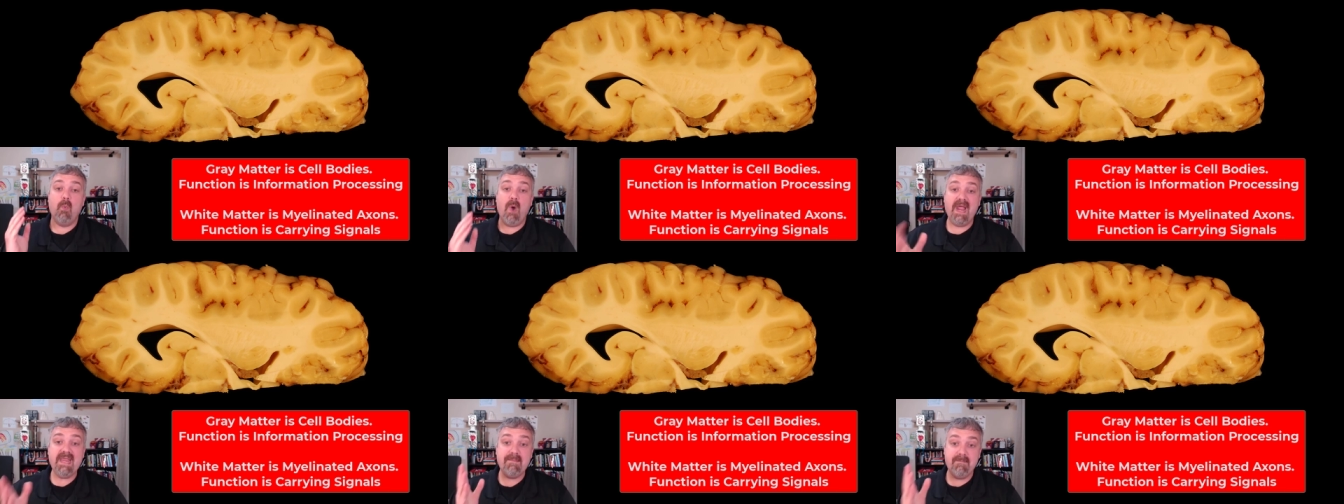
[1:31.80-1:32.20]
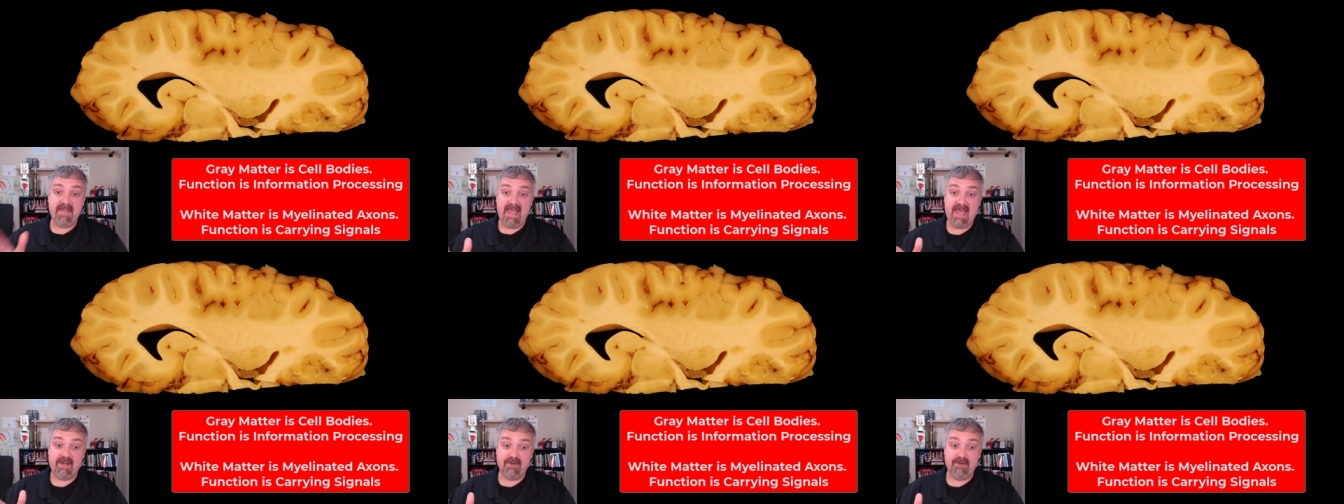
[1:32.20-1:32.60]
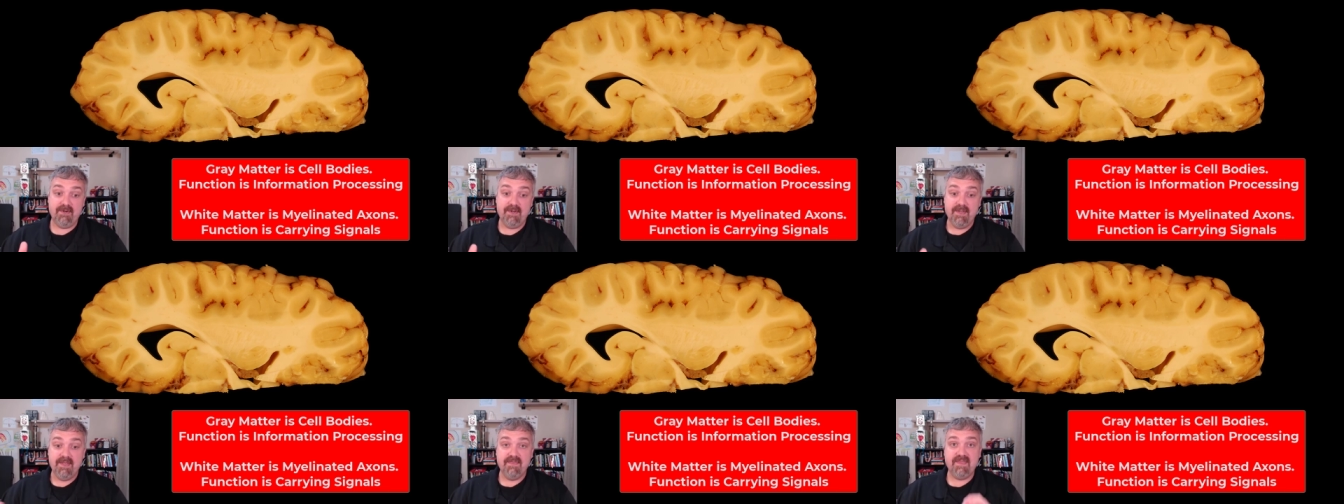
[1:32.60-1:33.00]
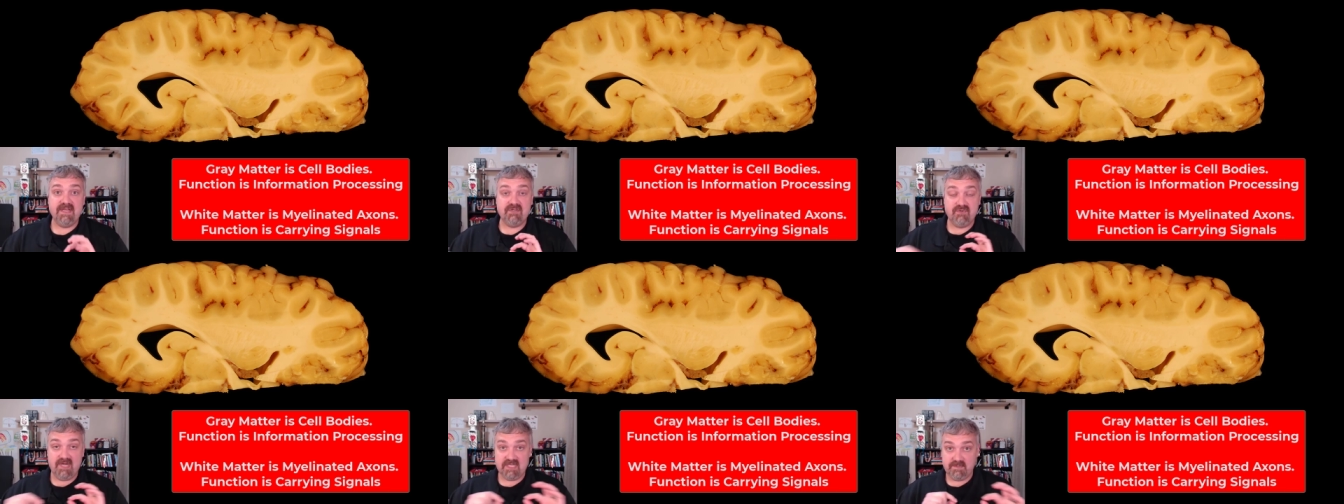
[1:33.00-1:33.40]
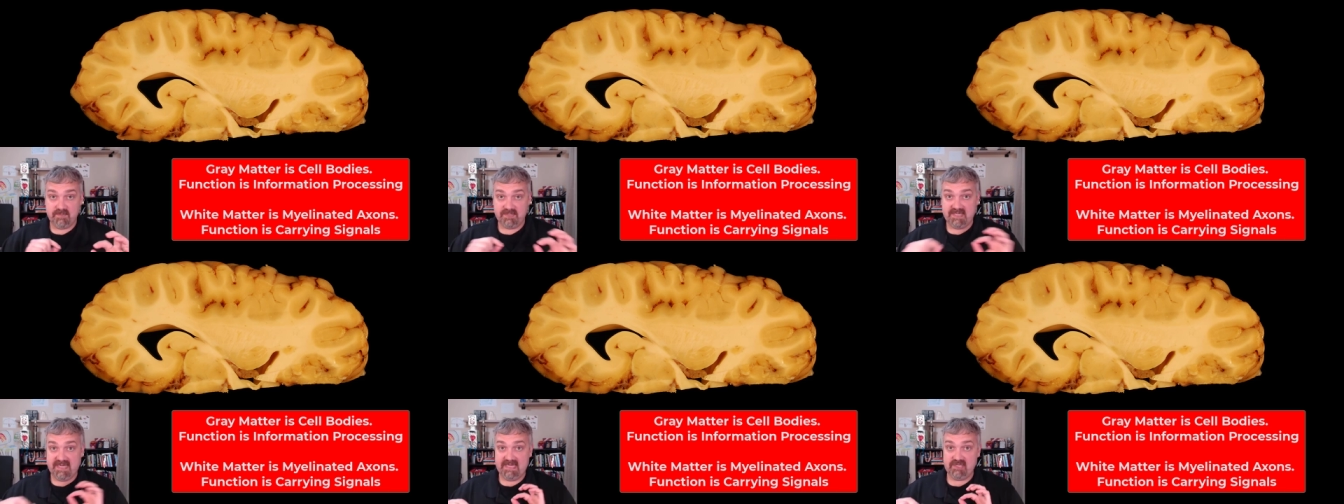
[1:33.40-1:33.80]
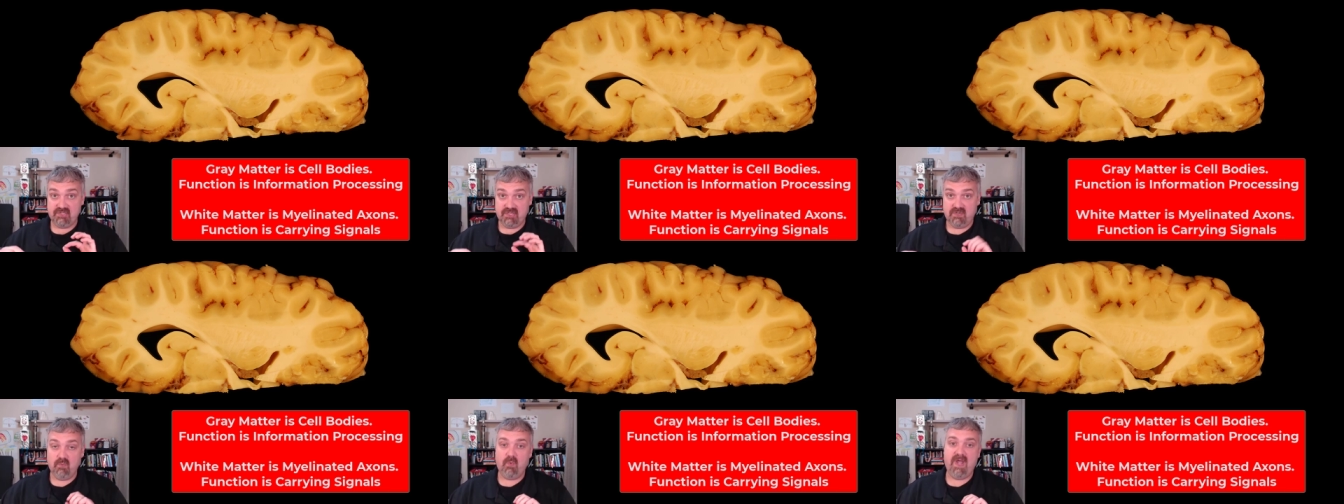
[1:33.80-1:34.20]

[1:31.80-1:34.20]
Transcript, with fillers: White matter, think transportation.